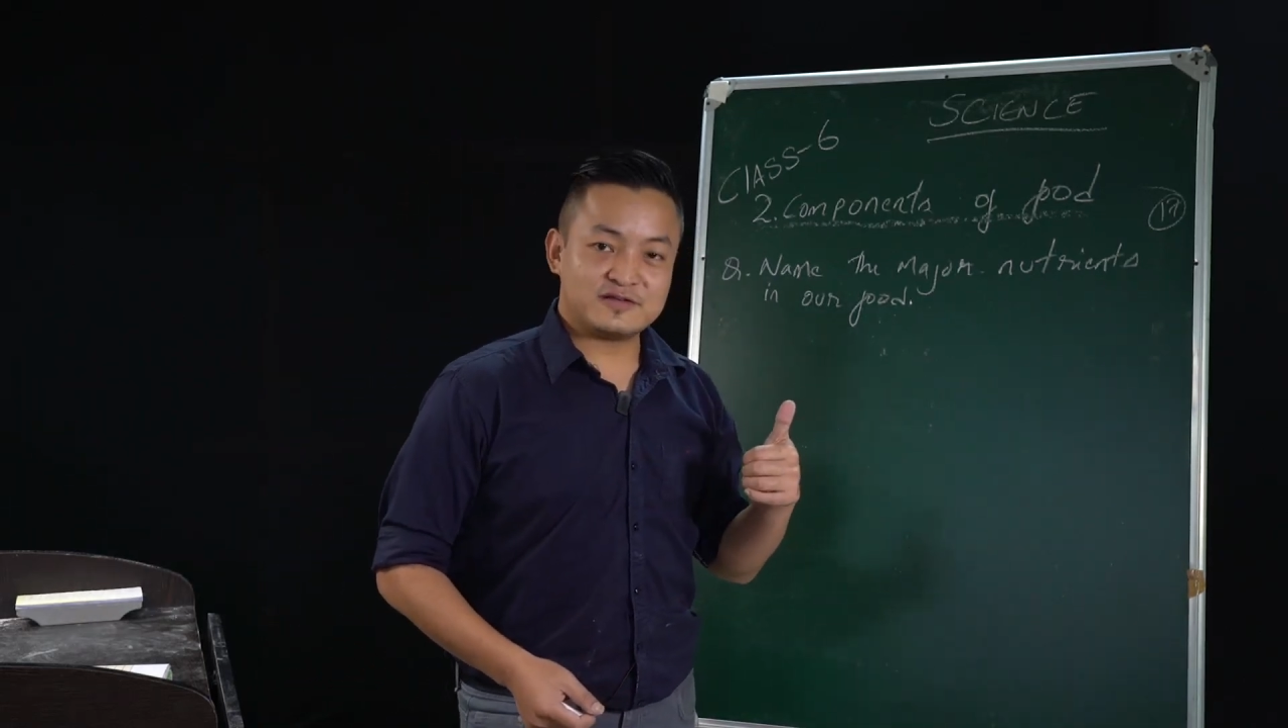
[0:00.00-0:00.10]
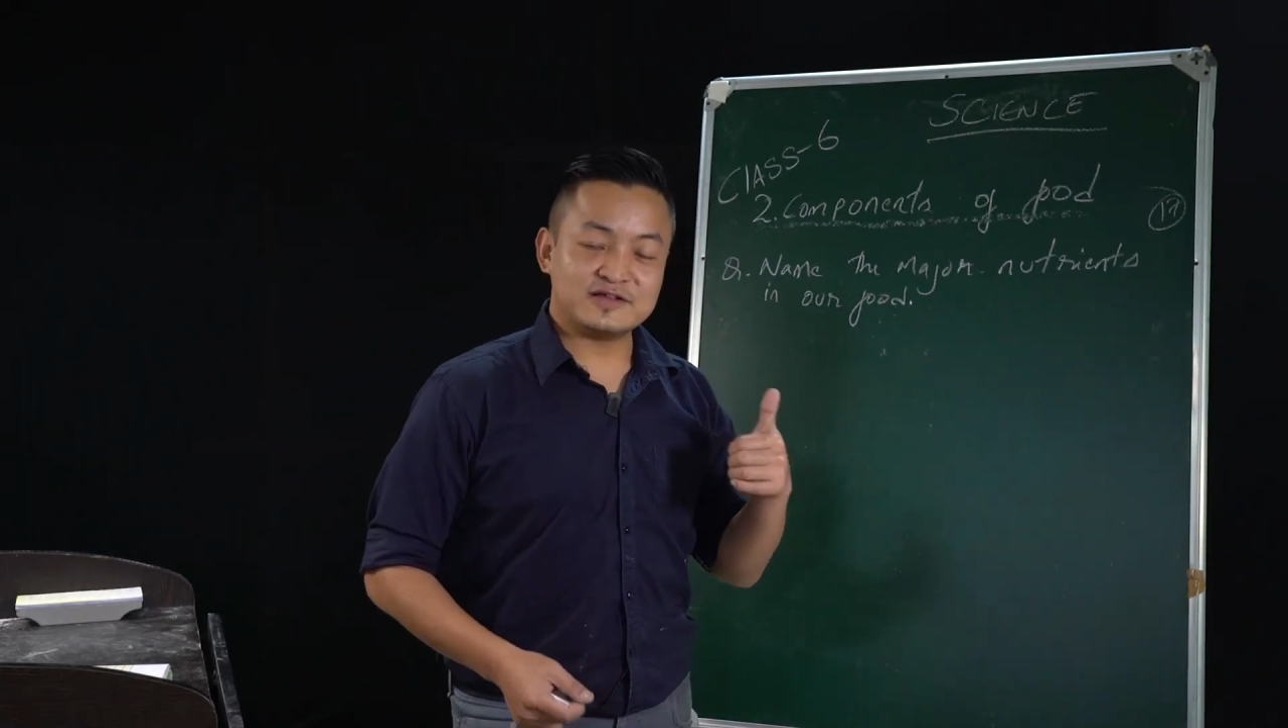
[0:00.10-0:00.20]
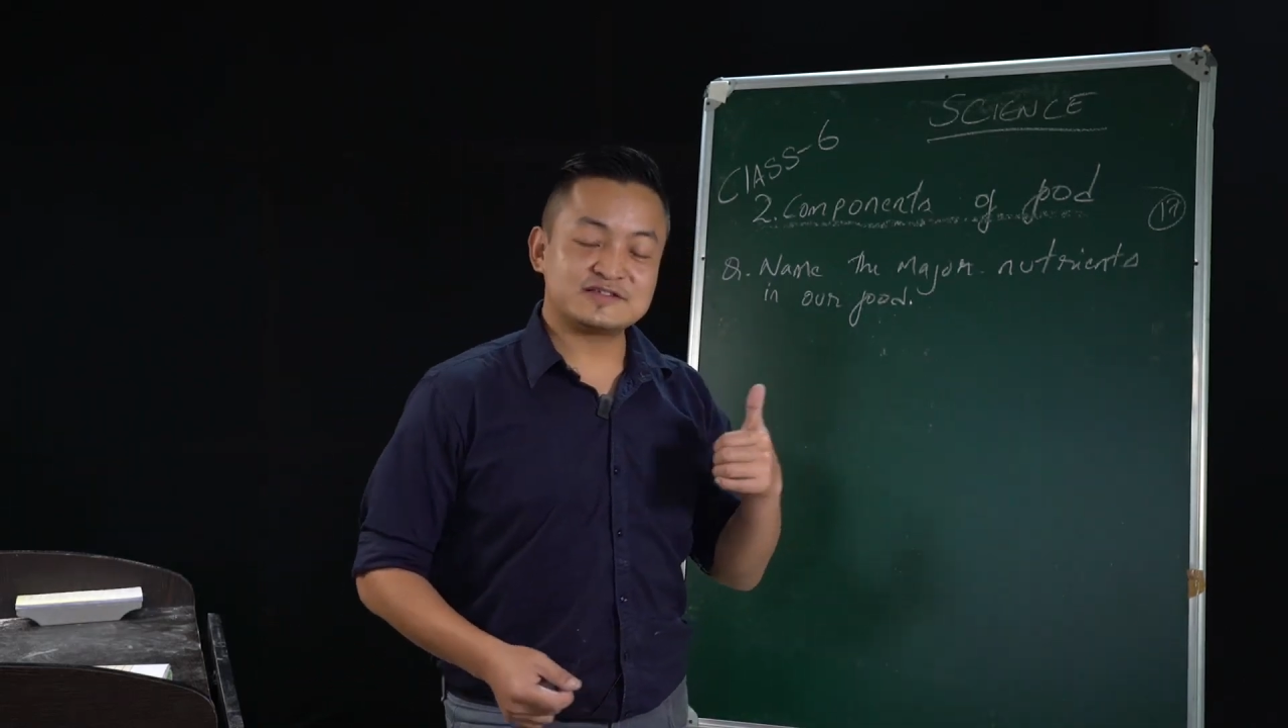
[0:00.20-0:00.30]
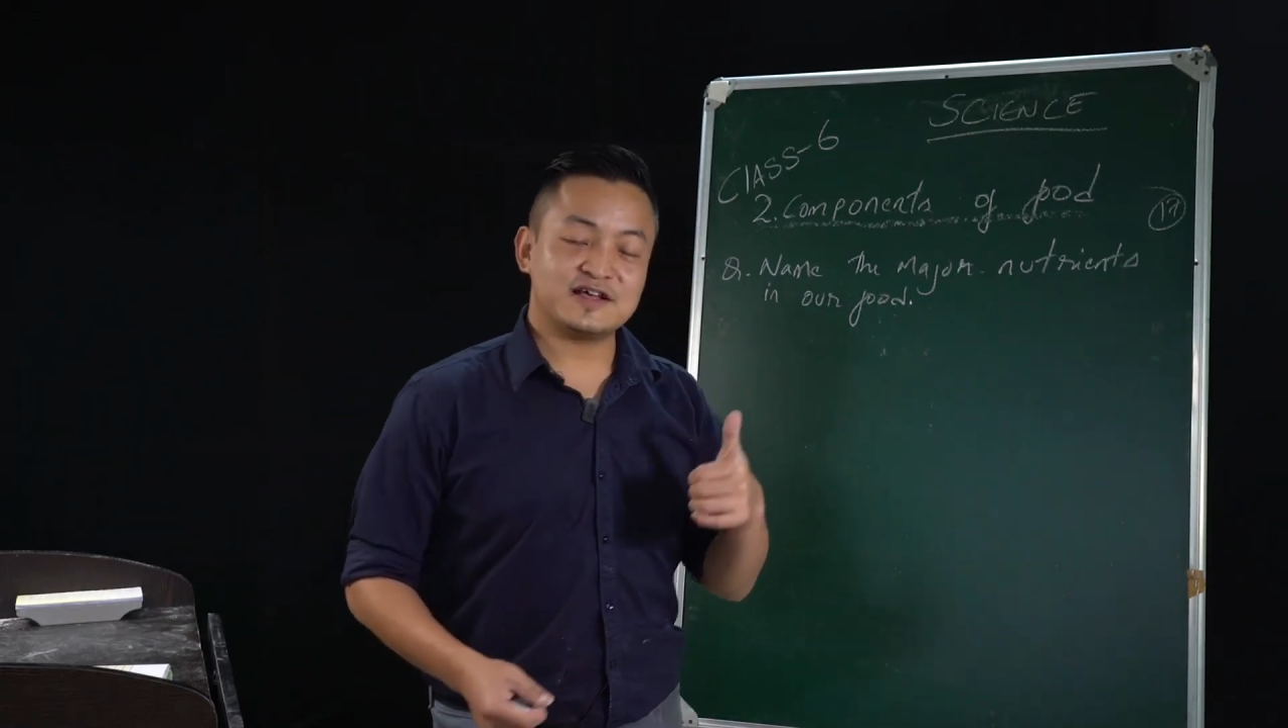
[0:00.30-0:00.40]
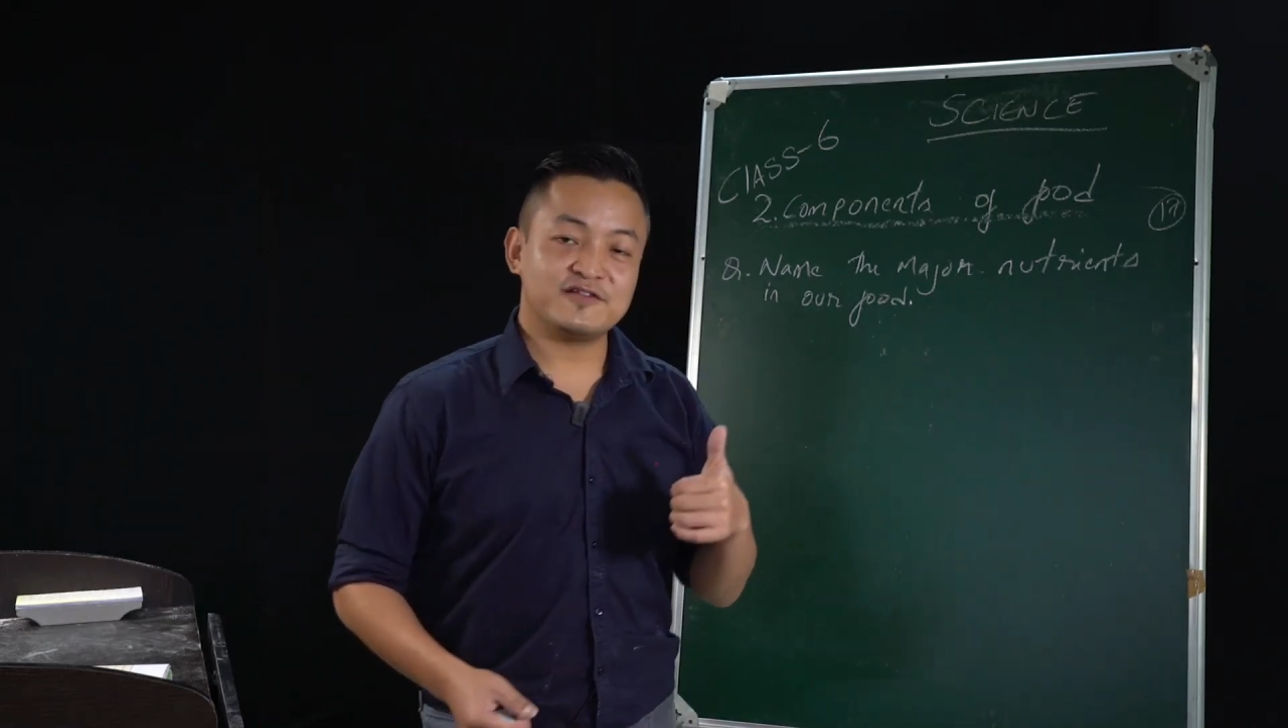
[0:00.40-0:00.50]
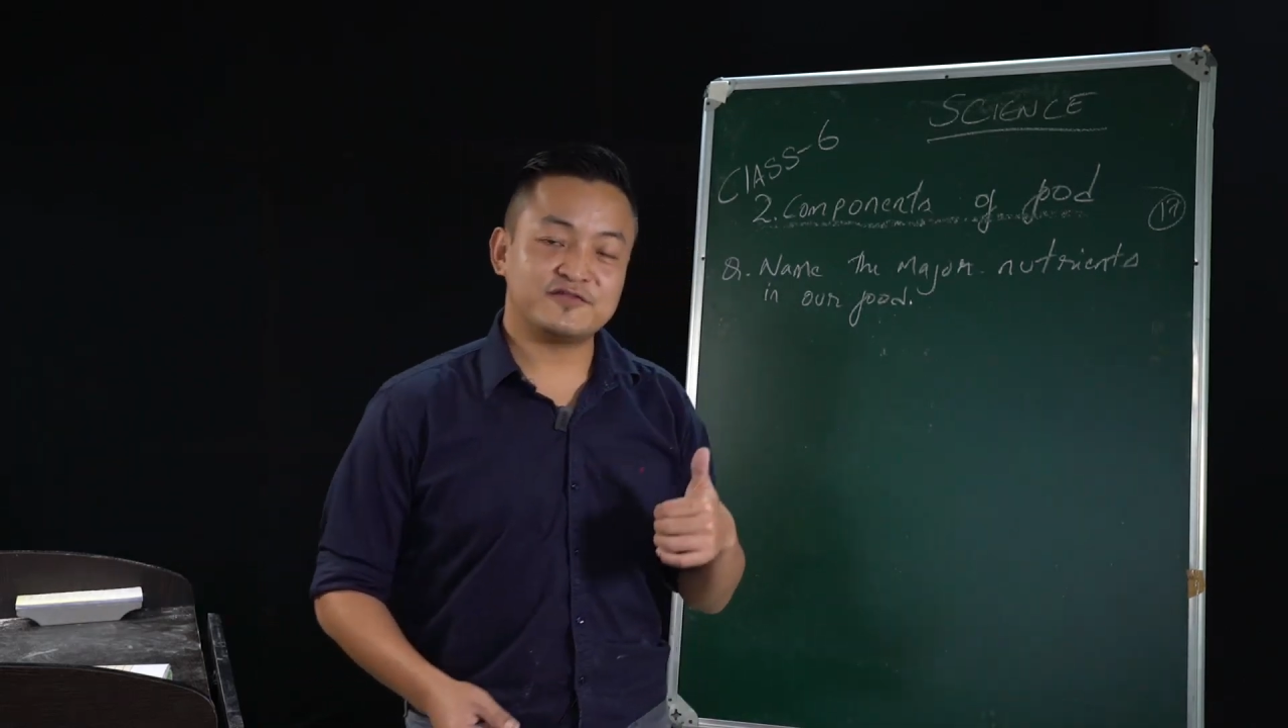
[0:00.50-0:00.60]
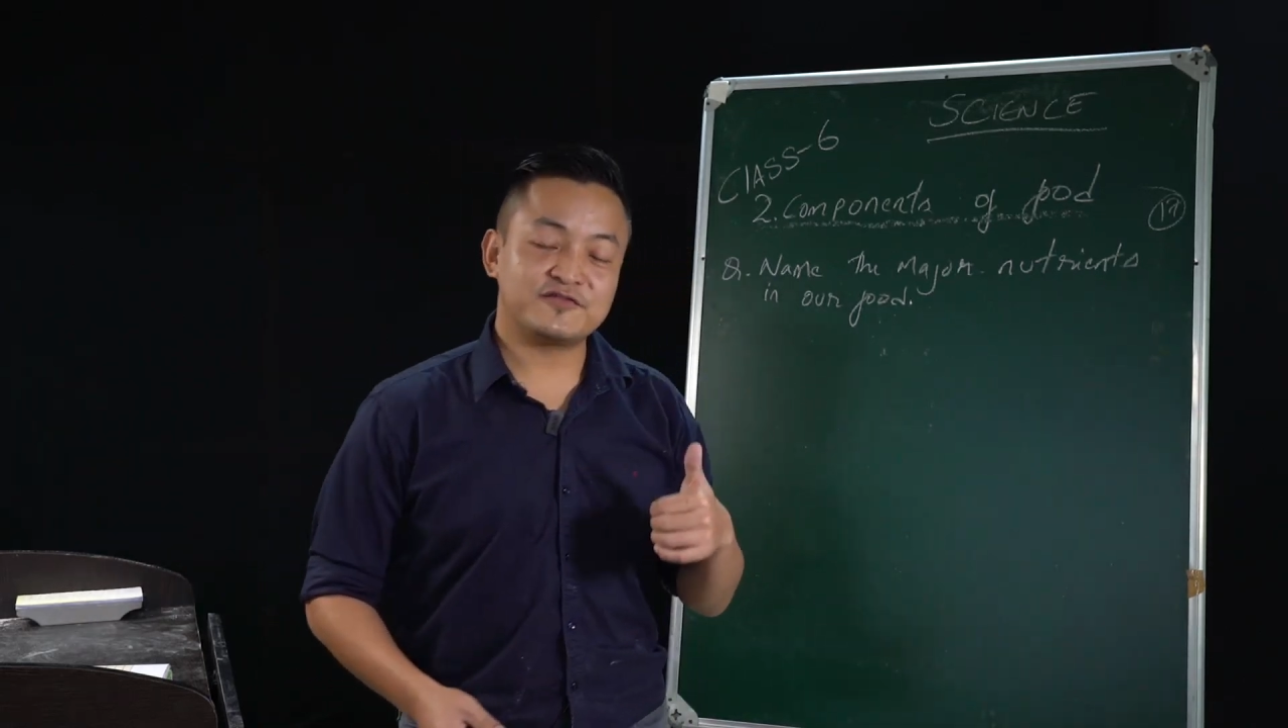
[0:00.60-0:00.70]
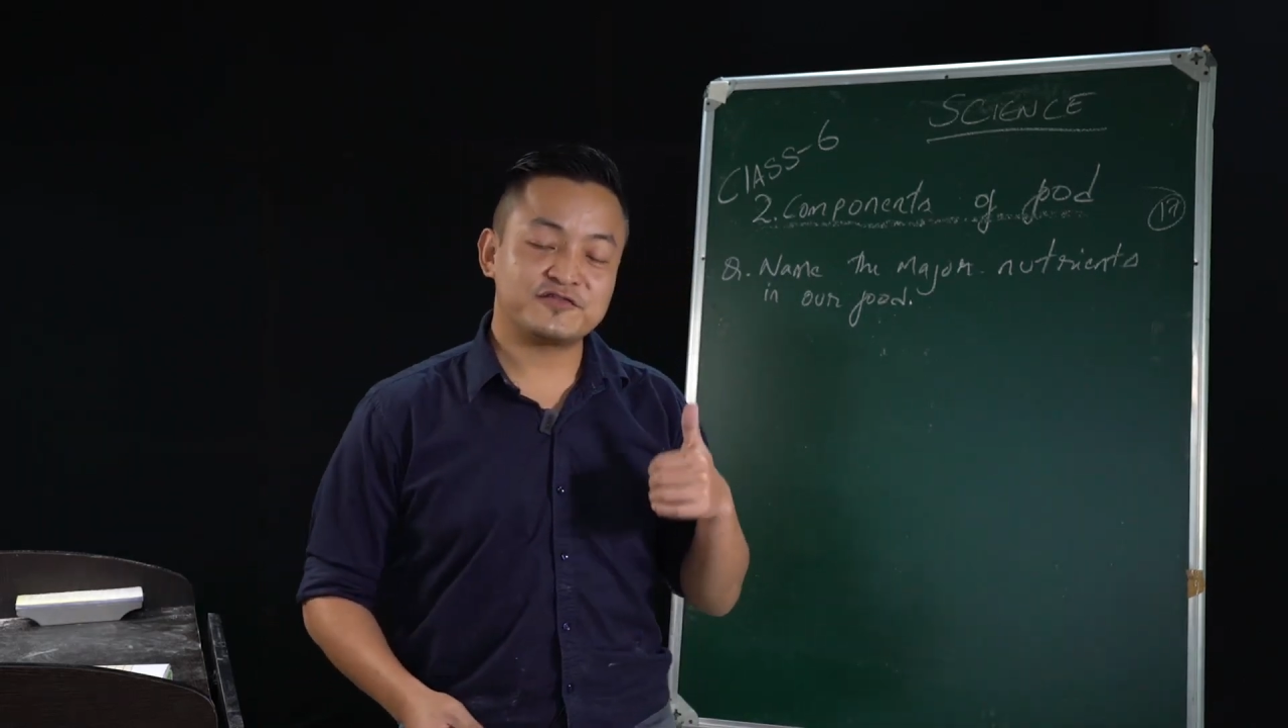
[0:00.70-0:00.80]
itself, the